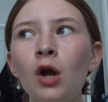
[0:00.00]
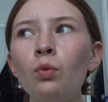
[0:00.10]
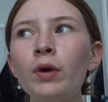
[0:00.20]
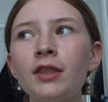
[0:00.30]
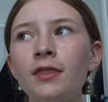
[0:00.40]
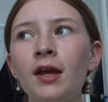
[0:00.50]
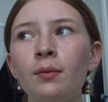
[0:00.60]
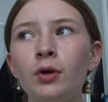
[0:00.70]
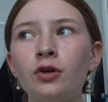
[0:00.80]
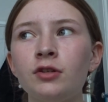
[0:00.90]
a weird
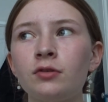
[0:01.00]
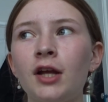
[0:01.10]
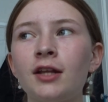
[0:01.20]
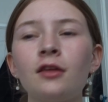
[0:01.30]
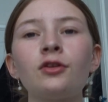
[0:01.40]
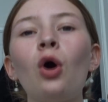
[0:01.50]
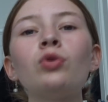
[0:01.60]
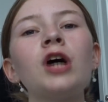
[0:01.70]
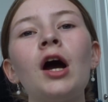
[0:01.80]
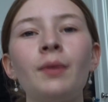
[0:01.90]
thing, because it's like this
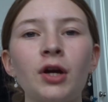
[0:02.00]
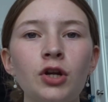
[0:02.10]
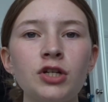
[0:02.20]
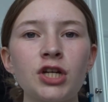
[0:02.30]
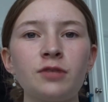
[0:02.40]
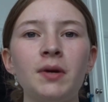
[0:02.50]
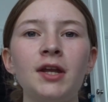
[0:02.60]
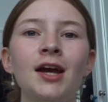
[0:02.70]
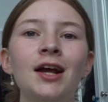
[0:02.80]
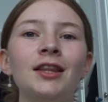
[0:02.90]
whole time I could have just
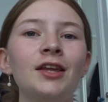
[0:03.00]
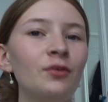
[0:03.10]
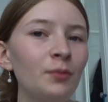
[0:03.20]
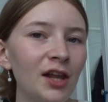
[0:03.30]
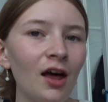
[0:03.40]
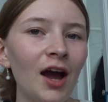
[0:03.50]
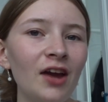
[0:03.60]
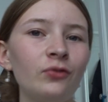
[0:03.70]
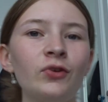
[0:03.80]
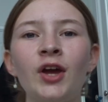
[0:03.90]
been living my
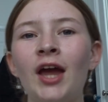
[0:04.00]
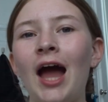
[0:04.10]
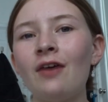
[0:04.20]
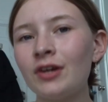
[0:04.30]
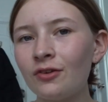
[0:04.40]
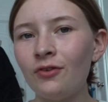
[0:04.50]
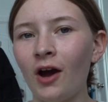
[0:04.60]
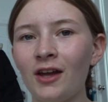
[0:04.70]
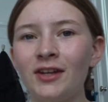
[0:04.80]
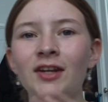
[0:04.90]
life, having
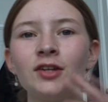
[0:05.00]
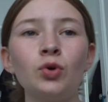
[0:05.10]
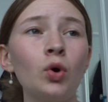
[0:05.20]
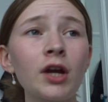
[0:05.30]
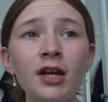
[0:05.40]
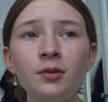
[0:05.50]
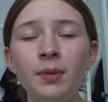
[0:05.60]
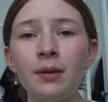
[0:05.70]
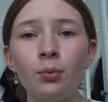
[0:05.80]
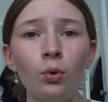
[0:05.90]
fun, talking to
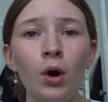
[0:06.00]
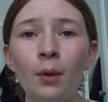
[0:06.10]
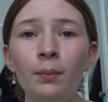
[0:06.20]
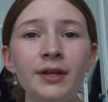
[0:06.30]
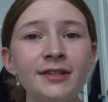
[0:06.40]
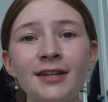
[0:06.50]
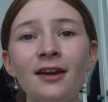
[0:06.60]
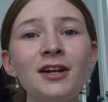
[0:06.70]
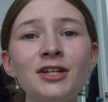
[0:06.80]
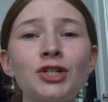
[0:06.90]
people, but
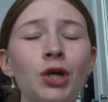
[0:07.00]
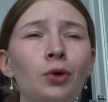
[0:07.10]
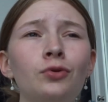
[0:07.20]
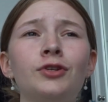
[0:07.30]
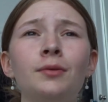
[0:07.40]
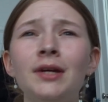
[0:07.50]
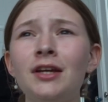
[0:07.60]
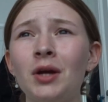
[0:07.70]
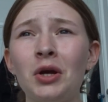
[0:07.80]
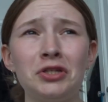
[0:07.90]
instead I just chose to
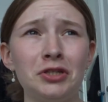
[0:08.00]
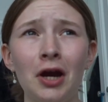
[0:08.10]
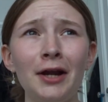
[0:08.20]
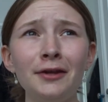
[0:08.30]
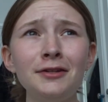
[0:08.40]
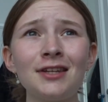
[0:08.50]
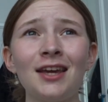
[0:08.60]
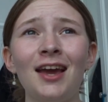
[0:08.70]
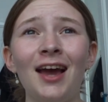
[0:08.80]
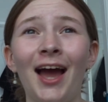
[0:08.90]
be silent.
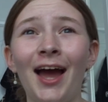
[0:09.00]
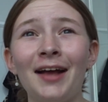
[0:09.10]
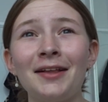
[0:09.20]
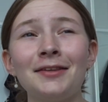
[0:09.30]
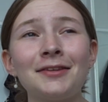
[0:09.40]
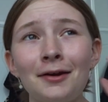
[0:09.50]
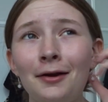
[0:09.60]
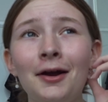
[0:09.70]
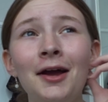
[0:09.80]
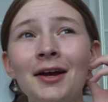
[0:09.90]
And
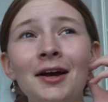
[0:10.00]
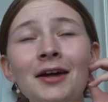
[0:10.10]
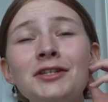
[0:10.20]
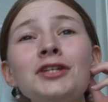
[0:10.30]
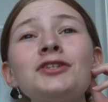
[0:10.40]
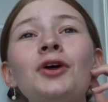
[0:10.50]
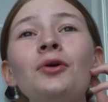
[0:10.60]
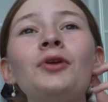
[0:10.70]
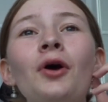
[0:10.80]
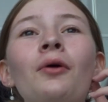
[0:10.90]
I just
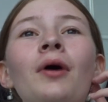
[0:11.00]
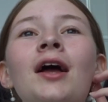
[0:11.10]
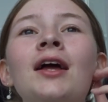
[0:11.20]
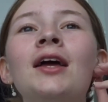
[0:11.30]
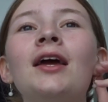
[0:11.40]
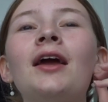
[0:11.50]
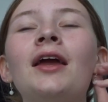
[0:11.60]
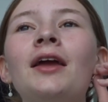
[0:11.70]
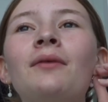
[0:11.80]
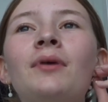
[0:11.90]
don't know,
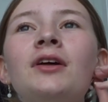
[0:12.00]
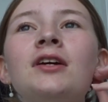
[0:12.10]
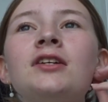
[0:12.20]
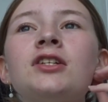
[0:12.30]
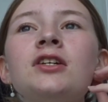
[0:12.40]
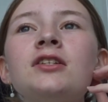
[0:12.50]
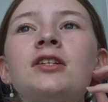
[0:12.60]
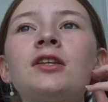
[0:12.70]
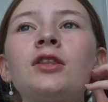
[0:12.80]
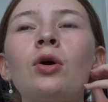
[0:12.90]
it's
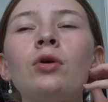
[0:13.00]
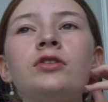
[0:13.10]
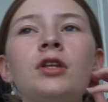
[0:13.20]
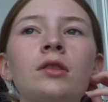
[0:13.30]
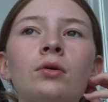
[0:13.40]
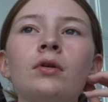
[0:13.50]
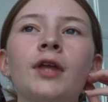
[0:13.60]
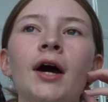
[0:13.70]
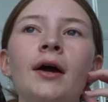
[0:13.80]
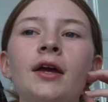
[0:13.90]
just the constant thought
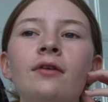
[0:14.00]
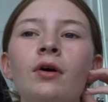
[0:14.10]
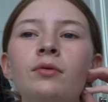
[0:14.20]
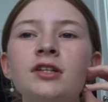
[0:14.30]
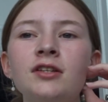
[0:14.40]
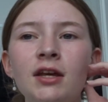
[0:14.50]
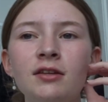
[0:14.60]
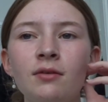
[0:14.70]
that if I was to say